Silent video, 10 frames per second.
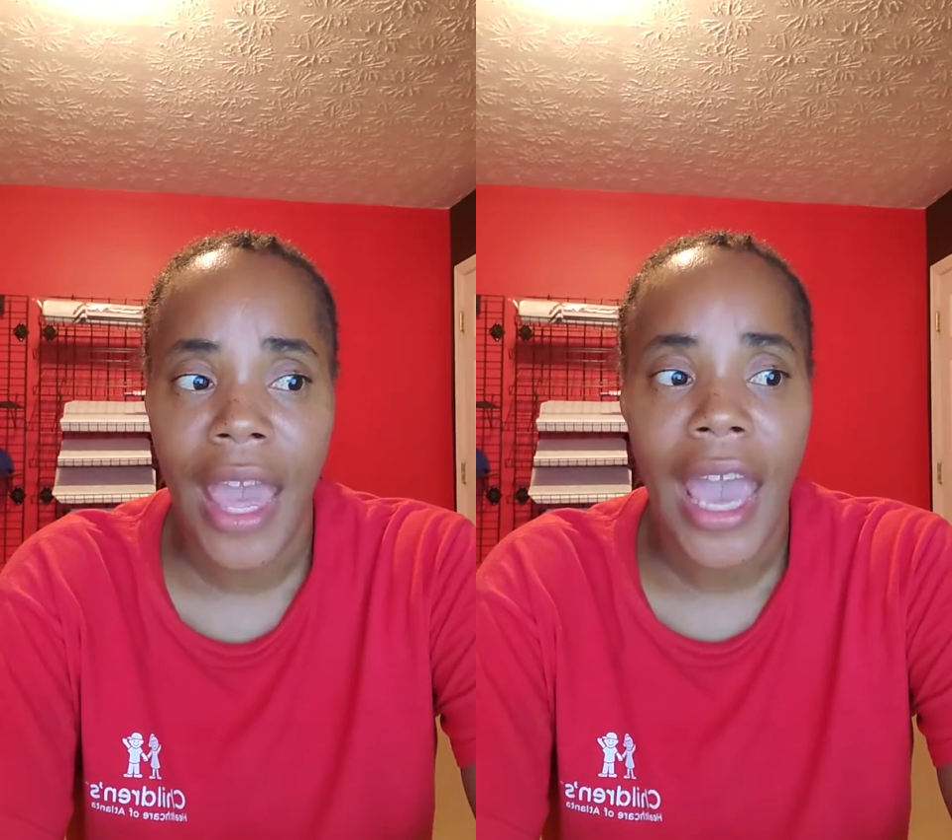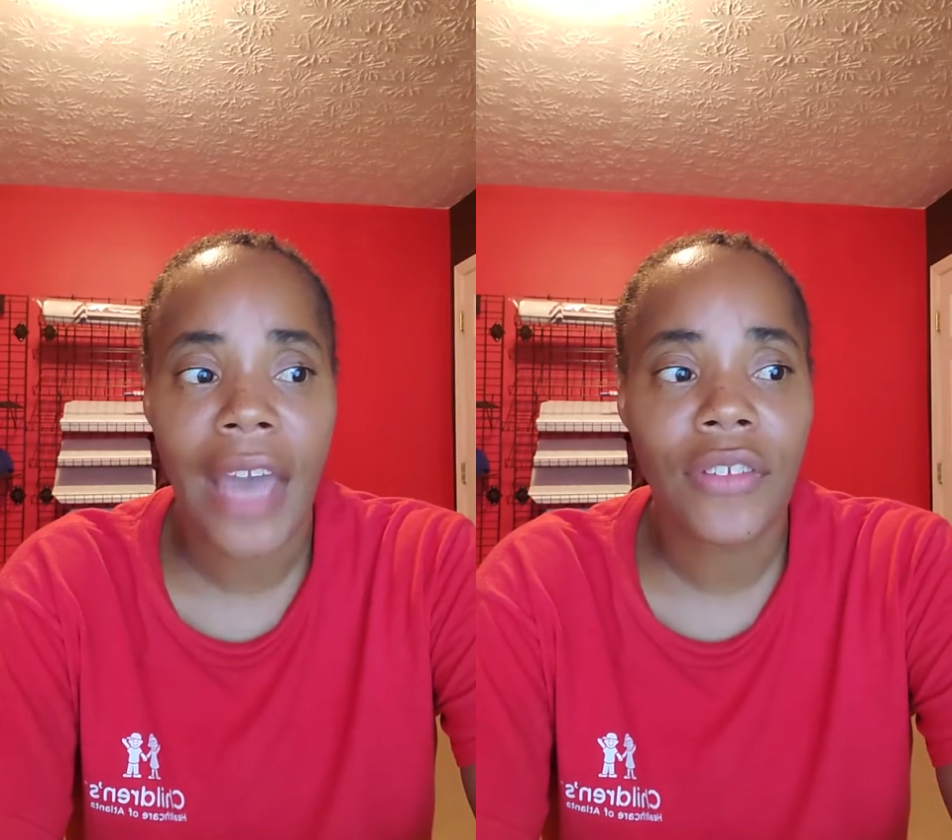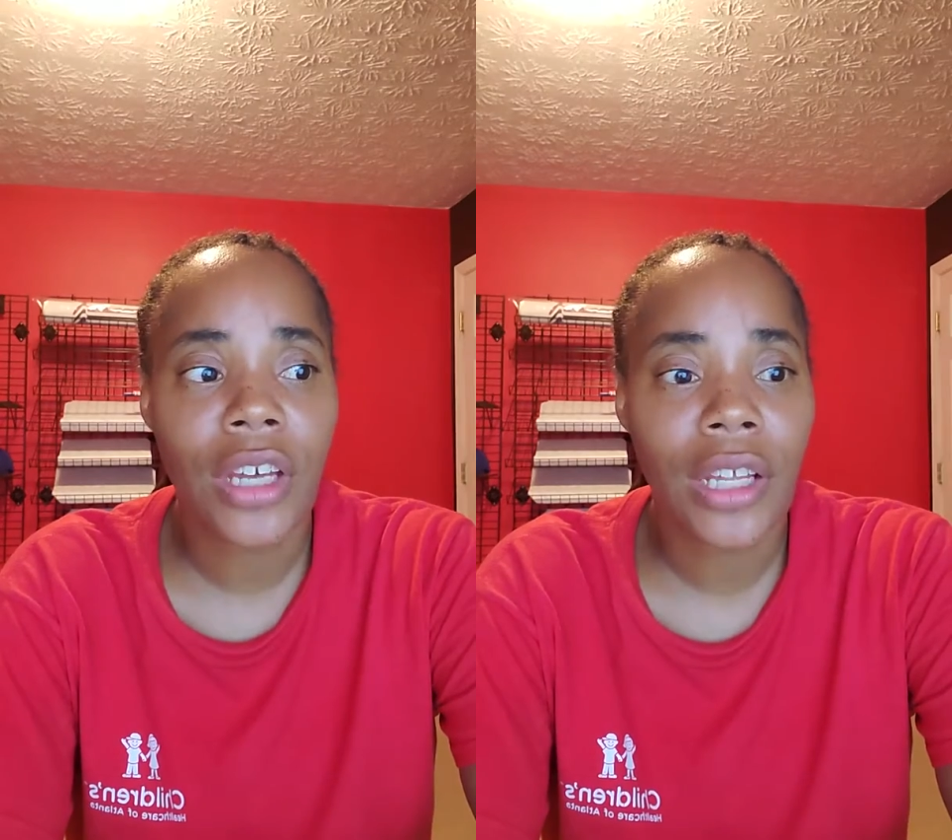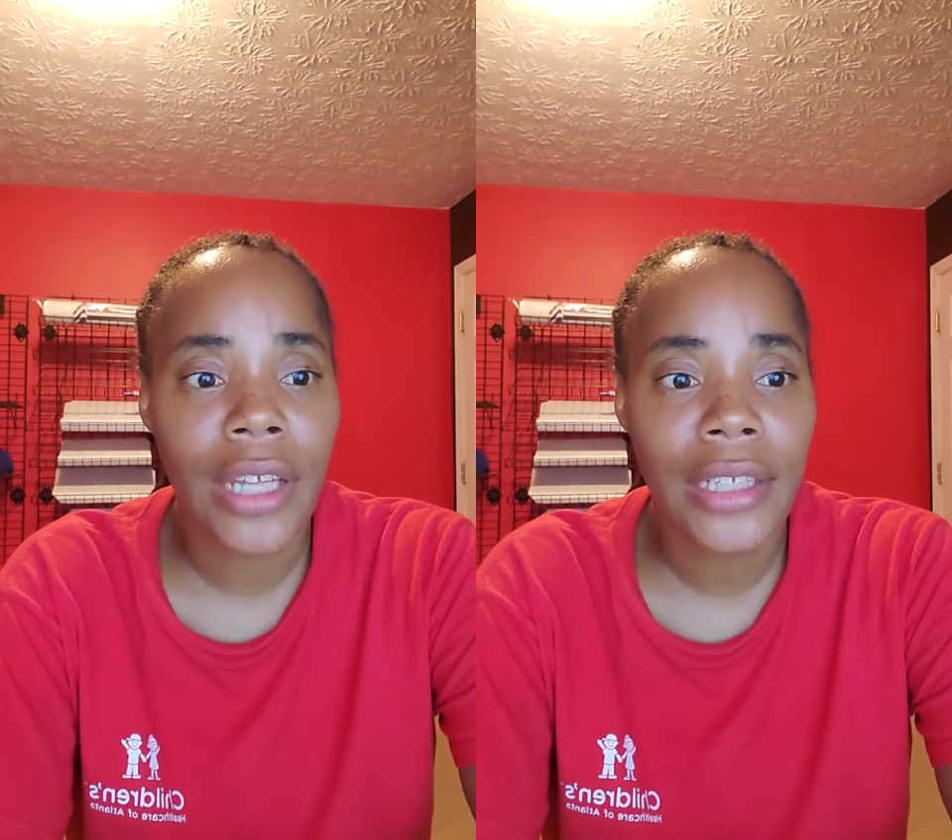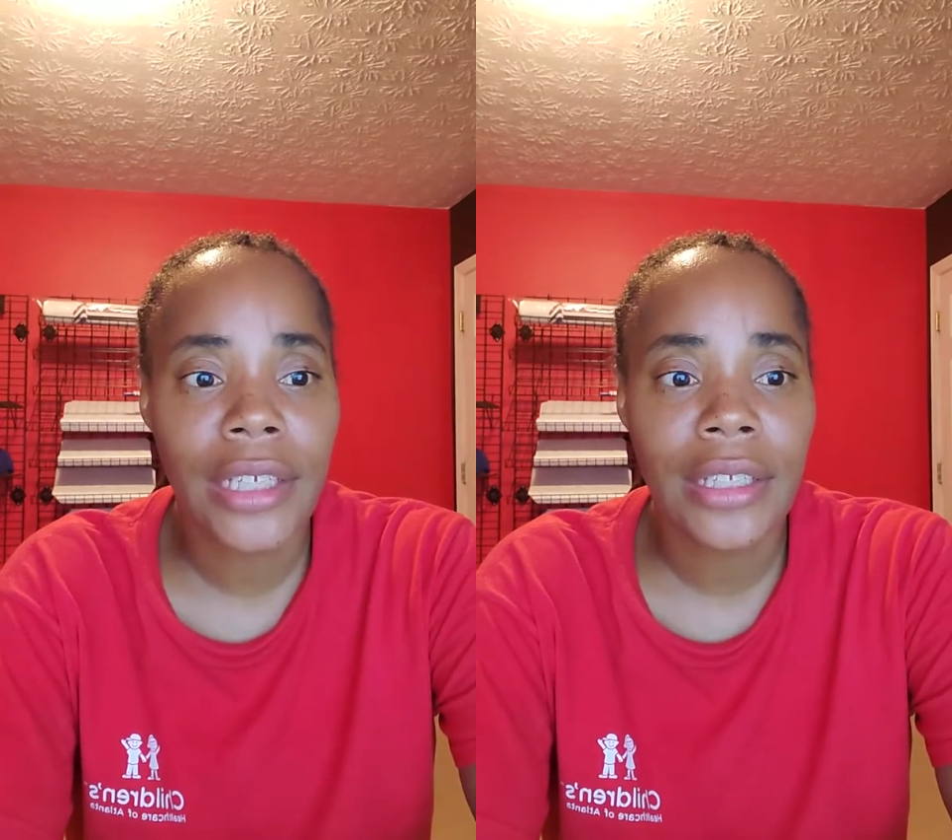After
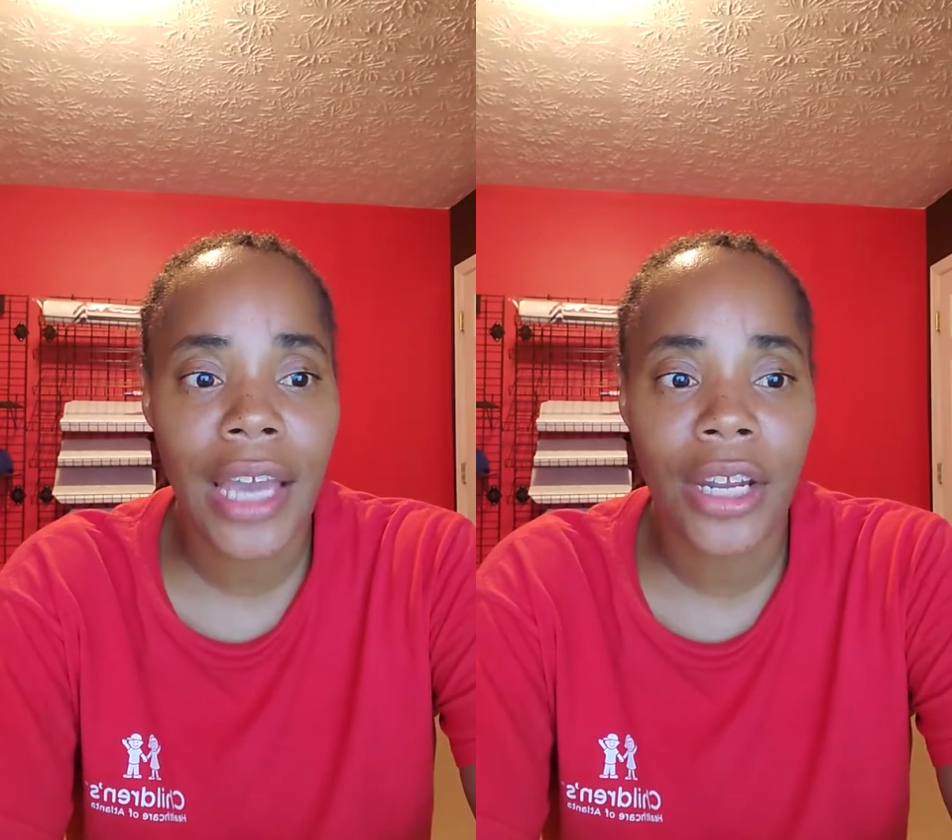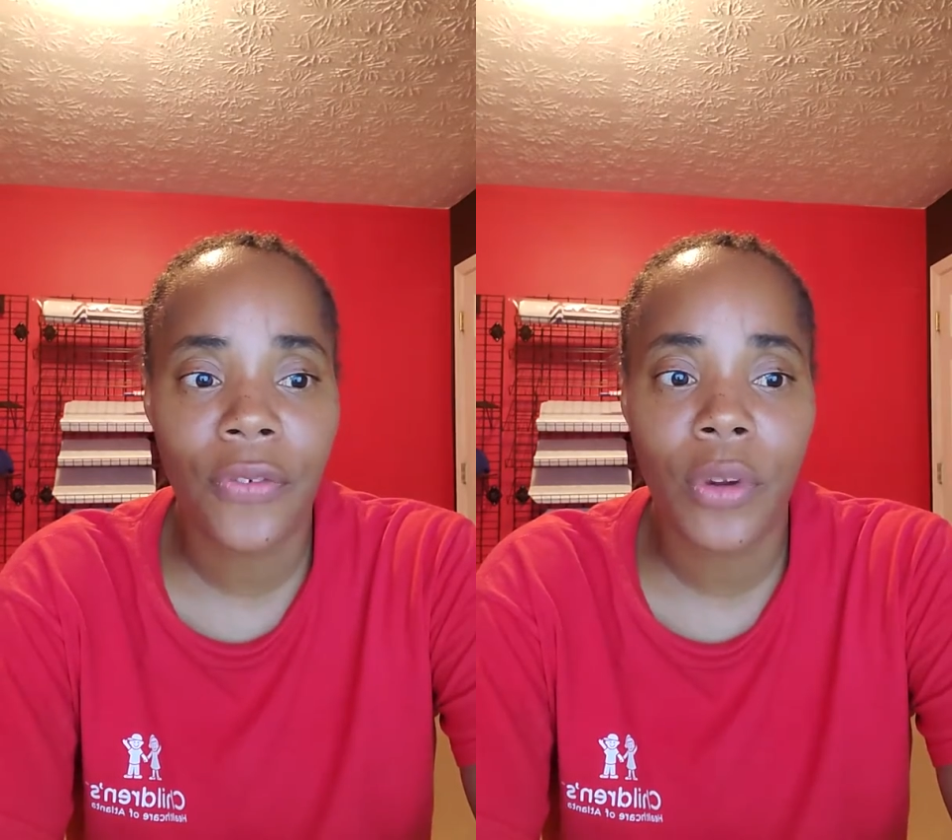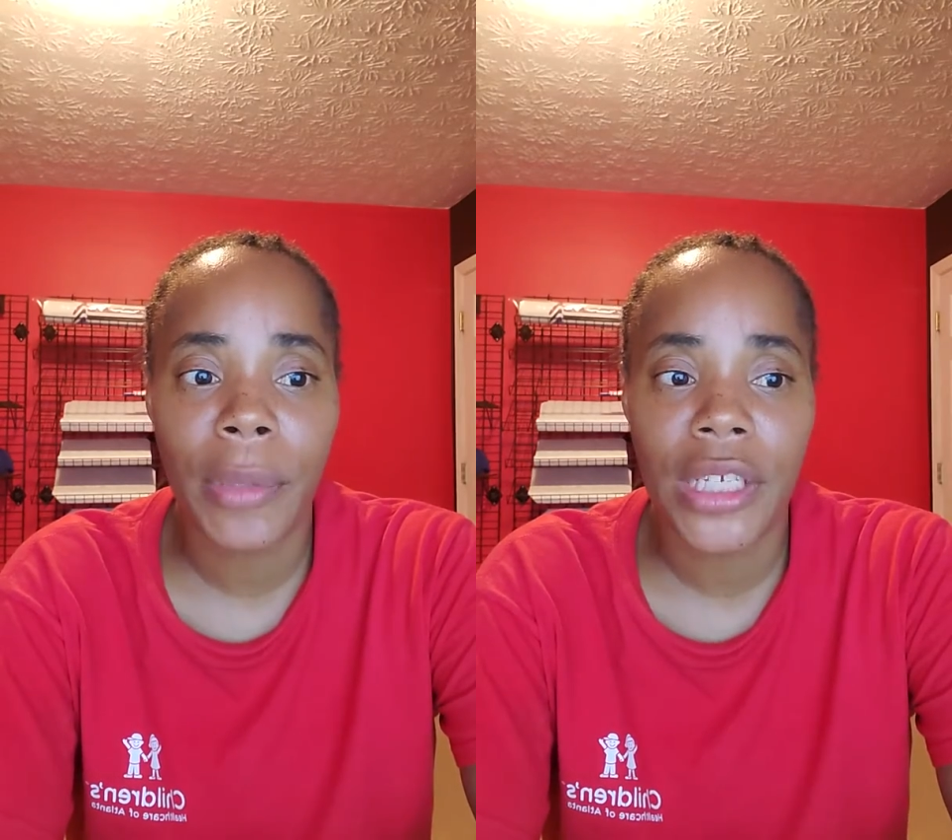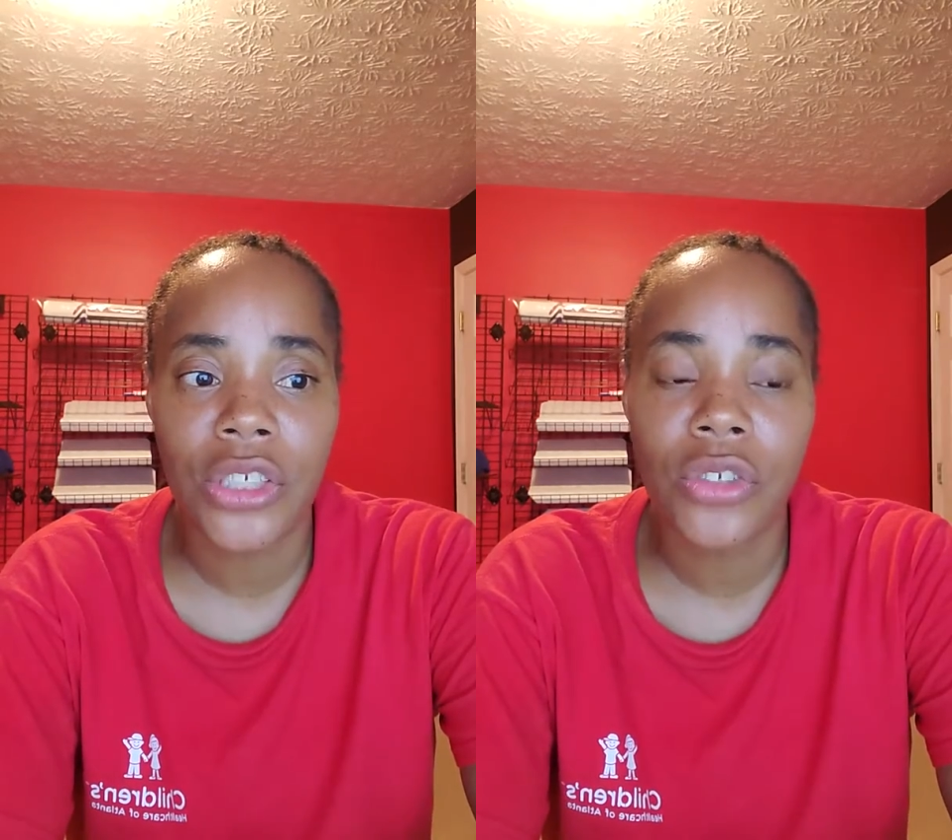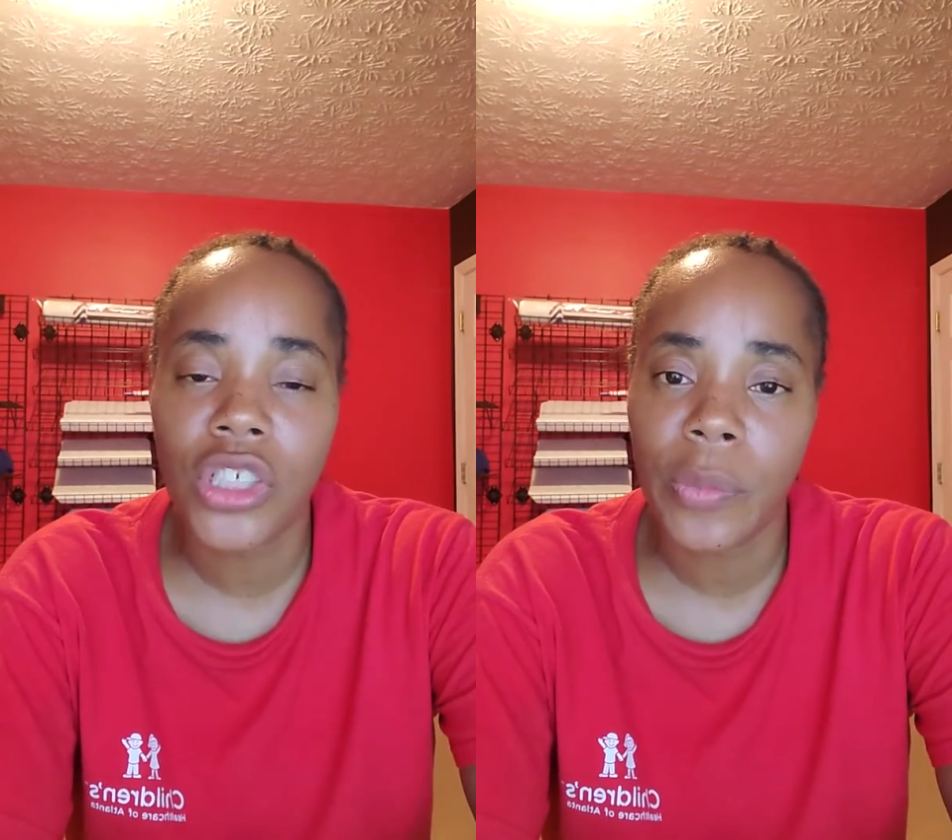collecting data from
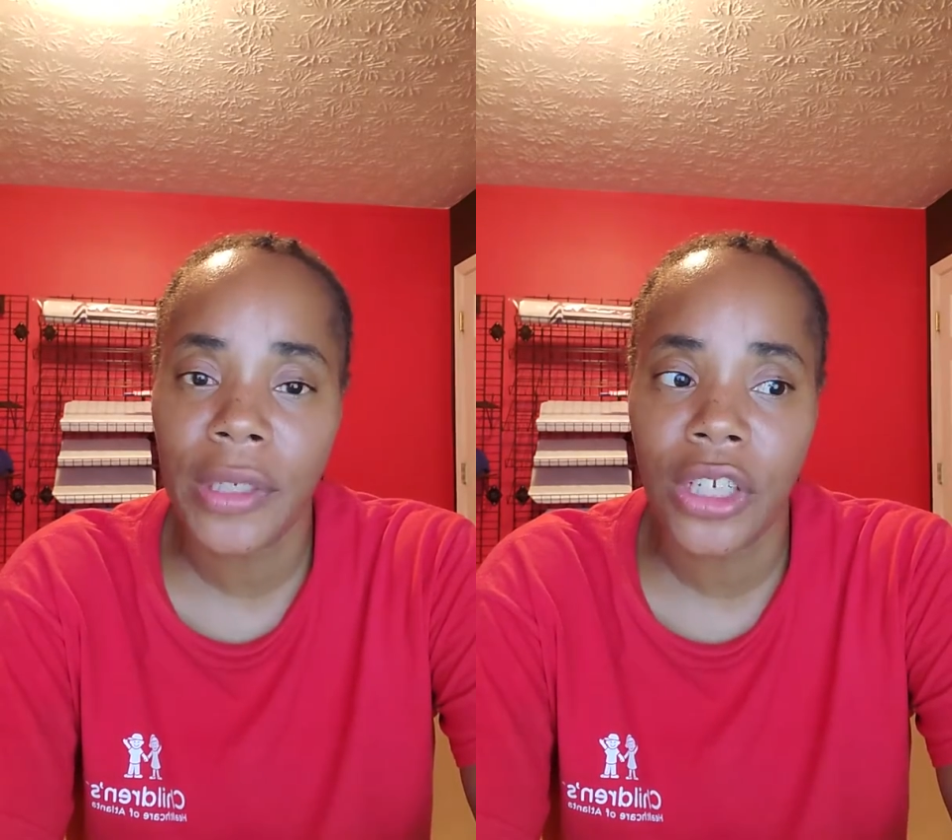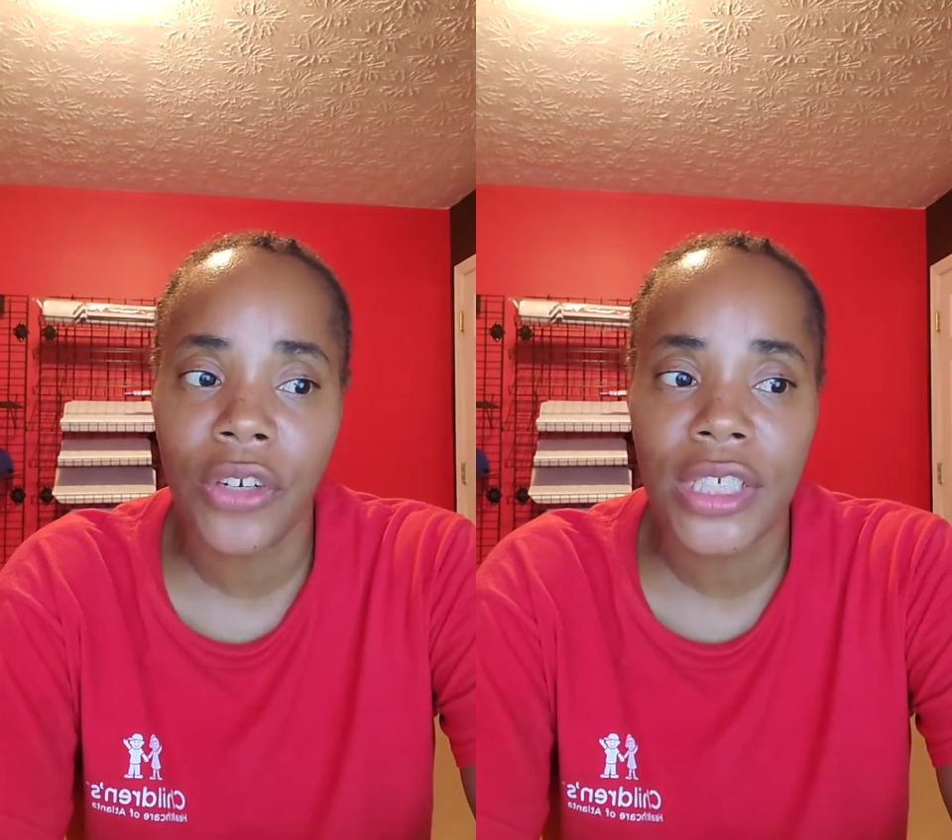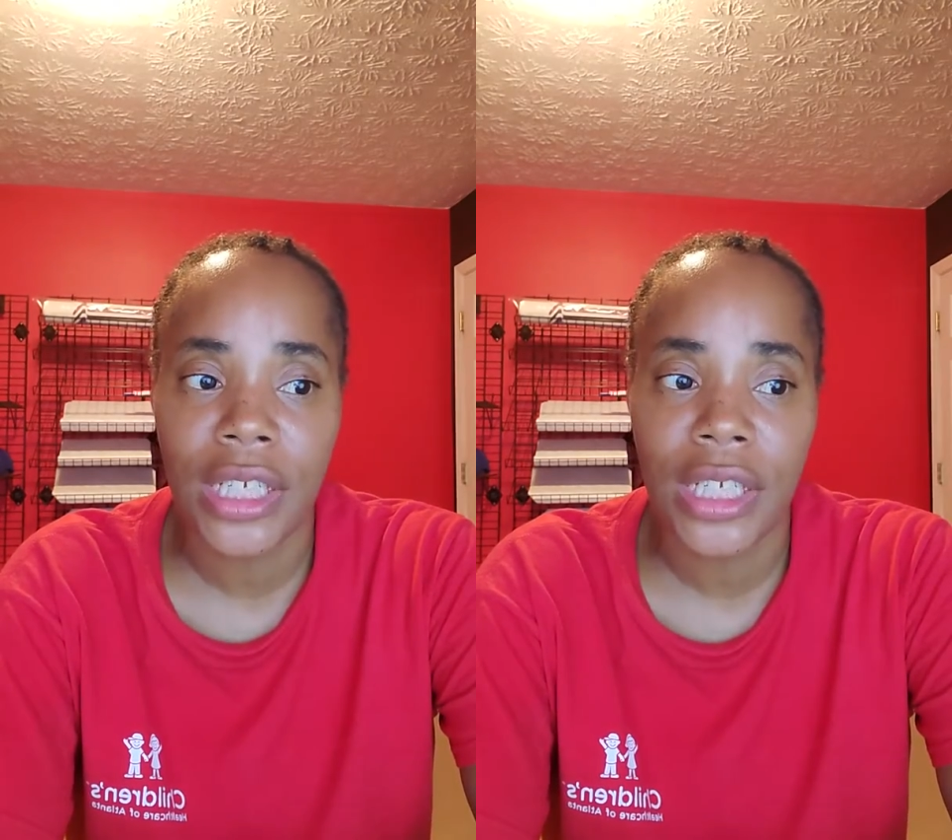interdisciplinary